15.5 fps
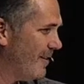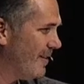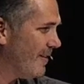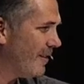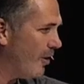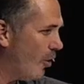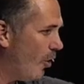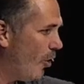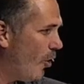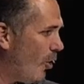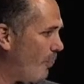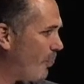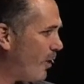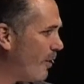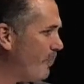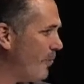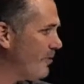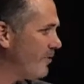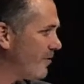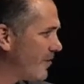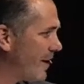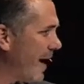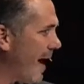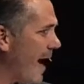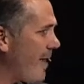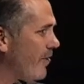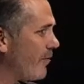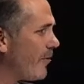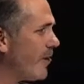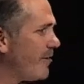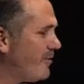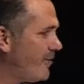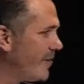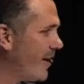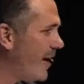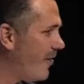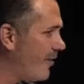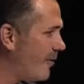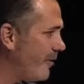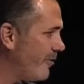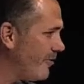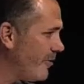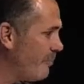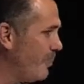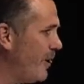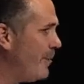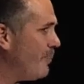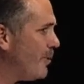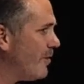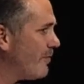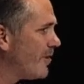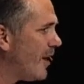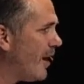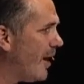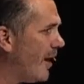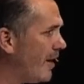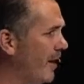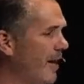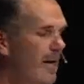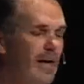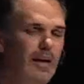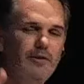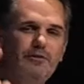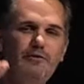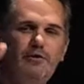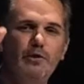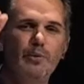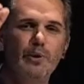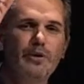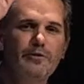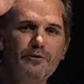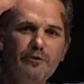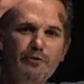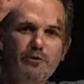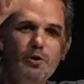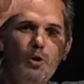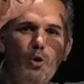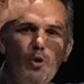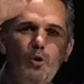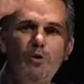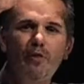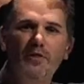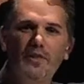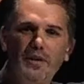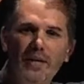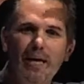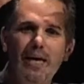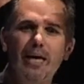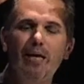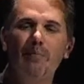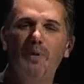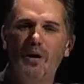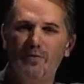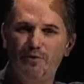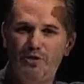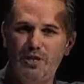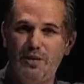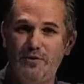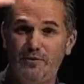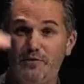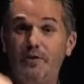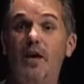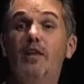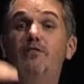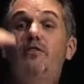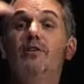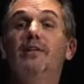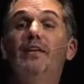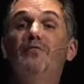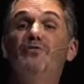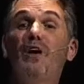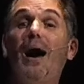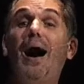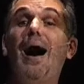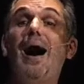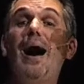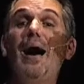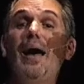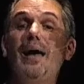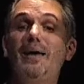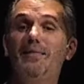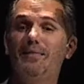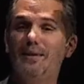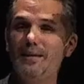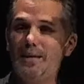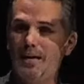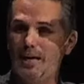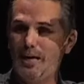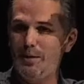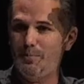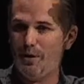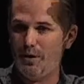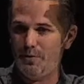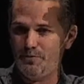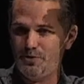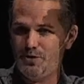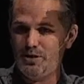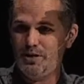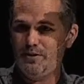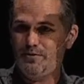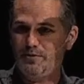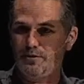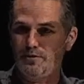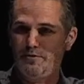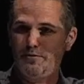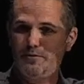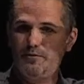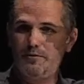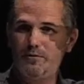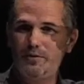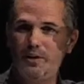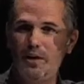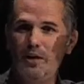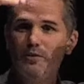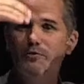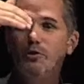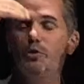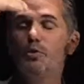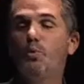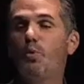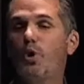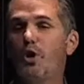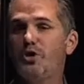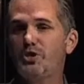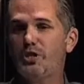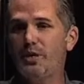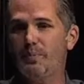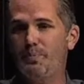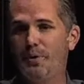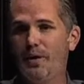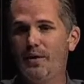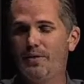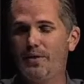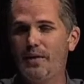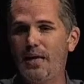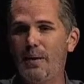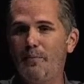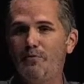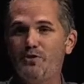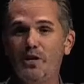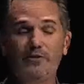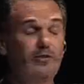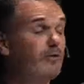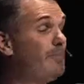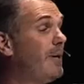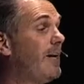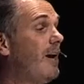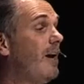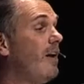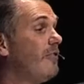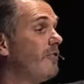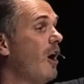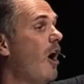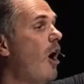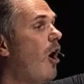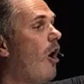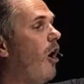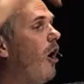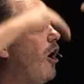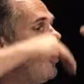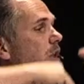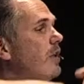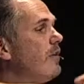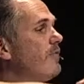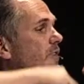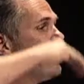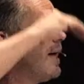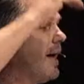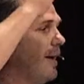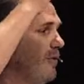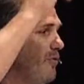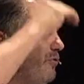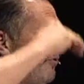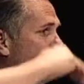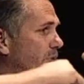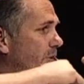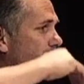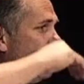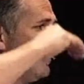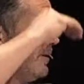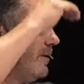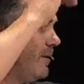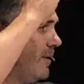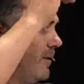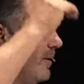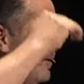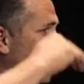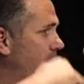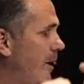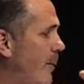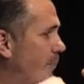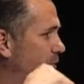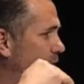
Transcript: The whole purpose of gathering together as the people of God is to extol the name of Jesus, to lift high the name of Jesus, to worship the name of Jesus, because all of life comes